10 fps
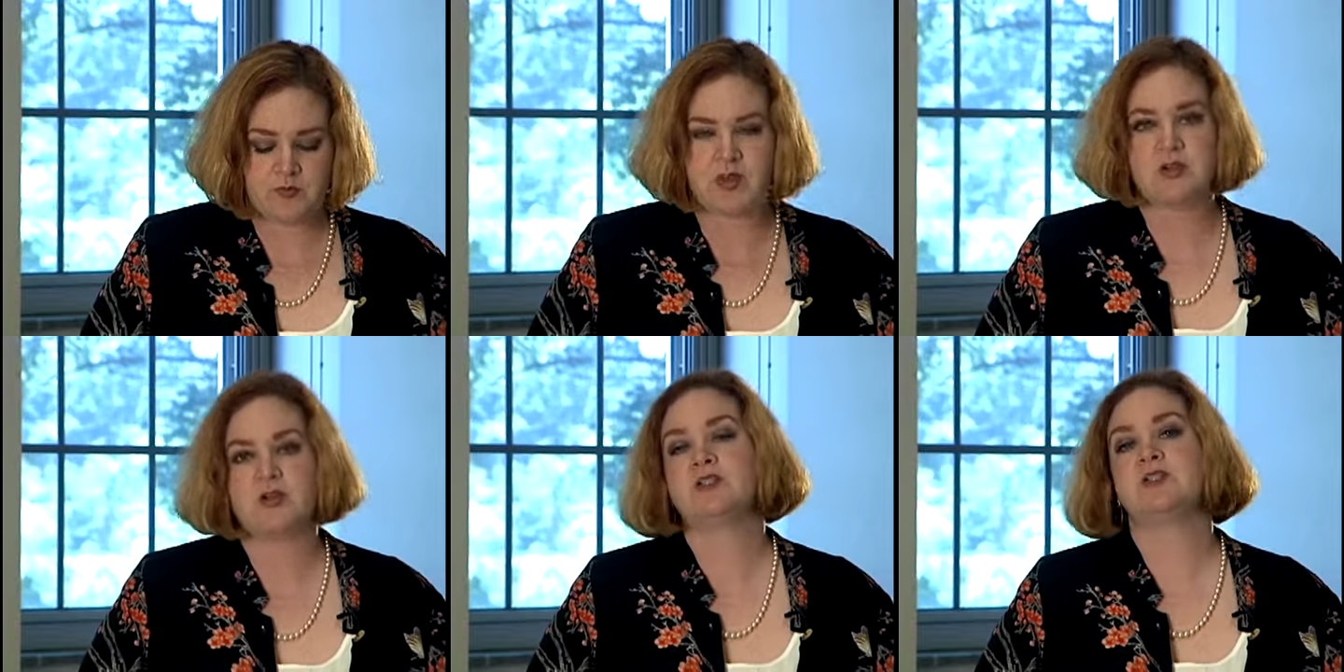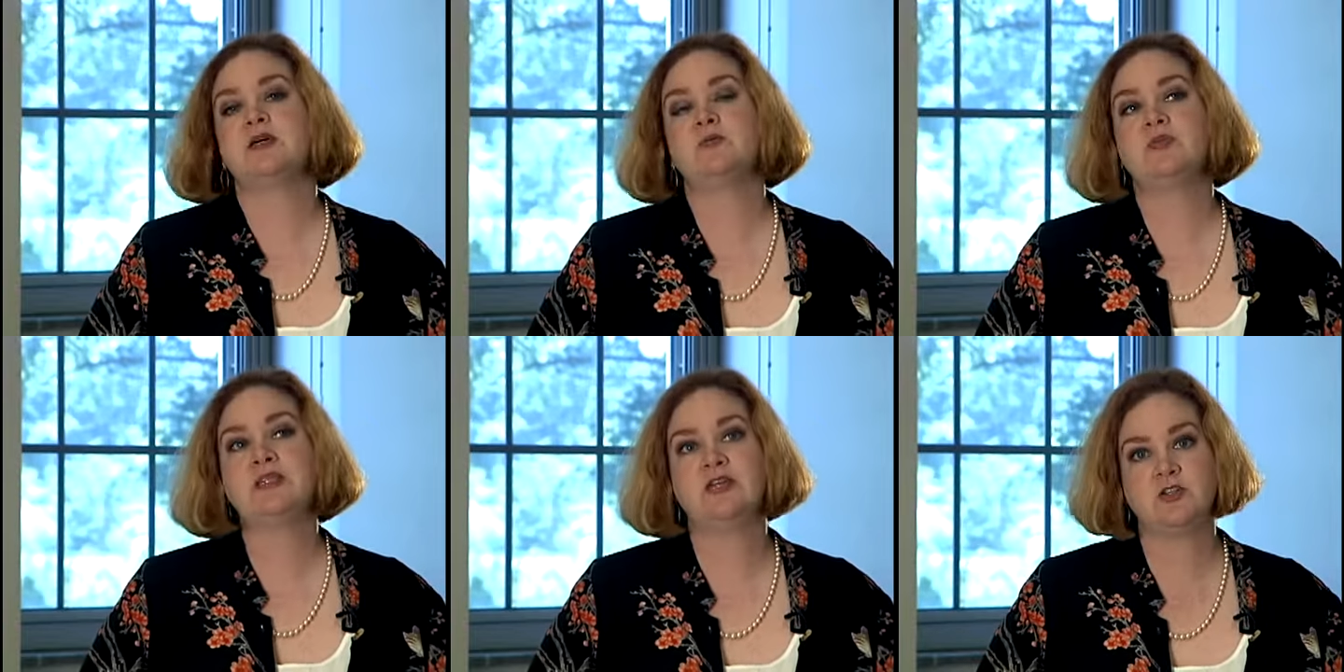There are some
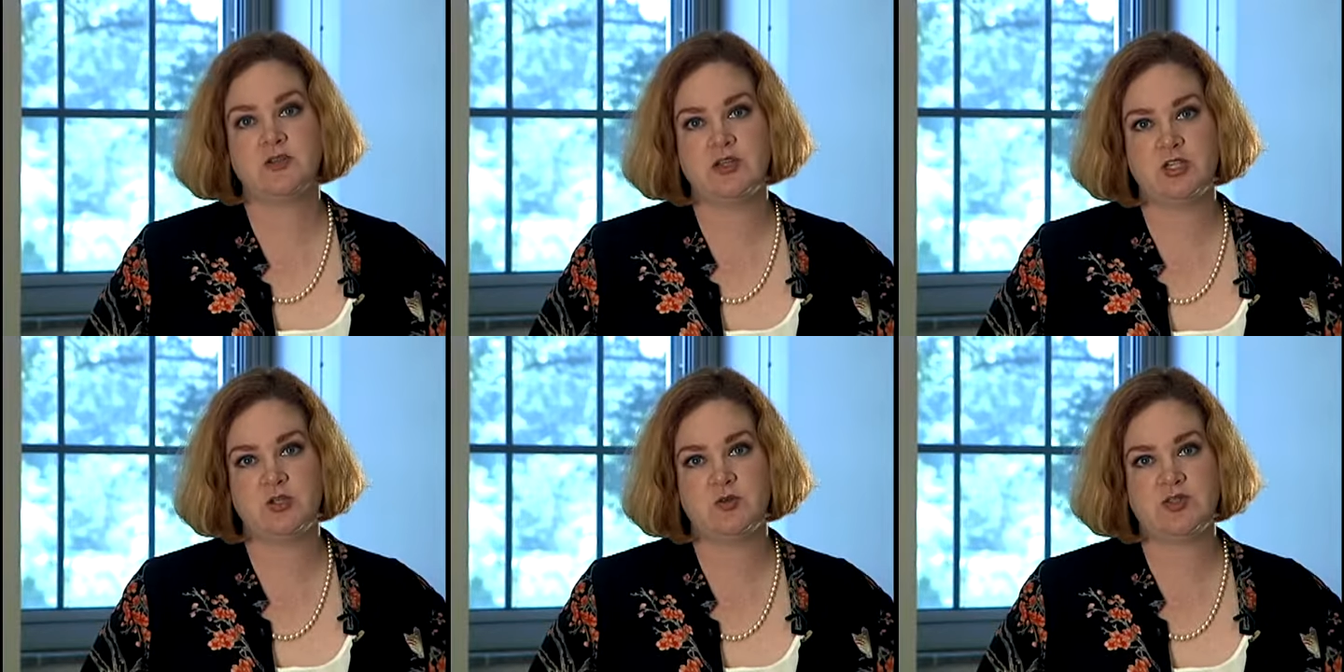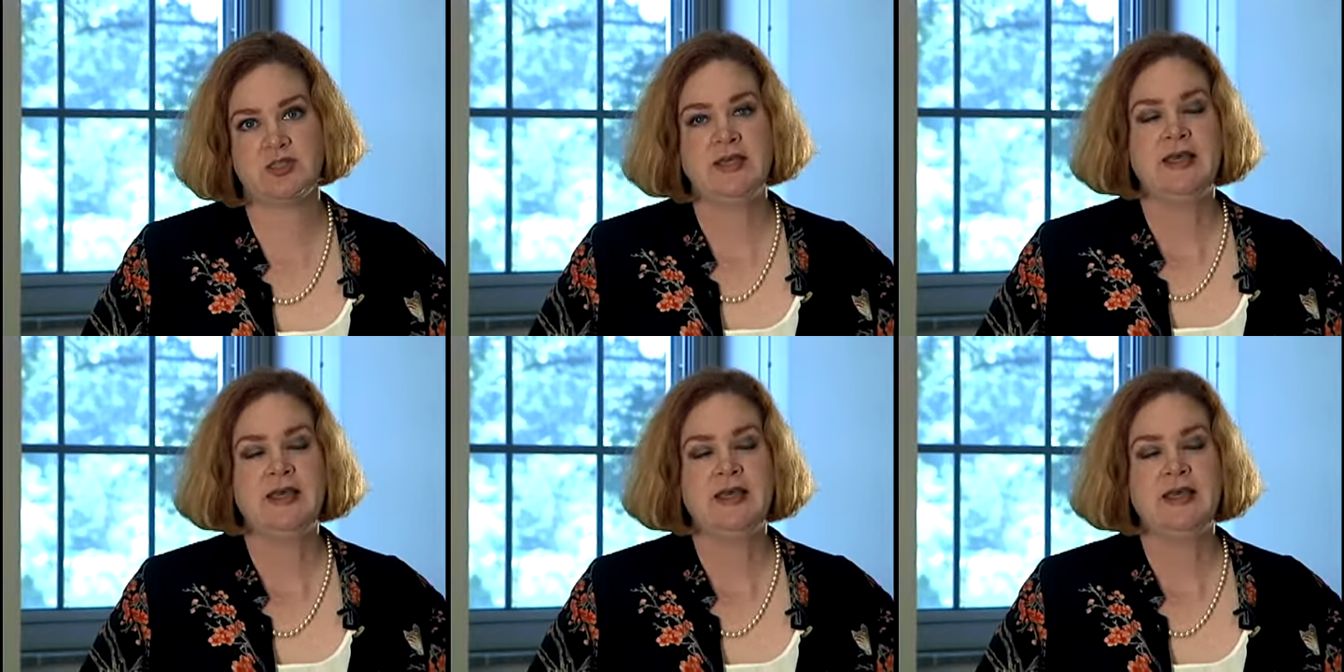potential issues,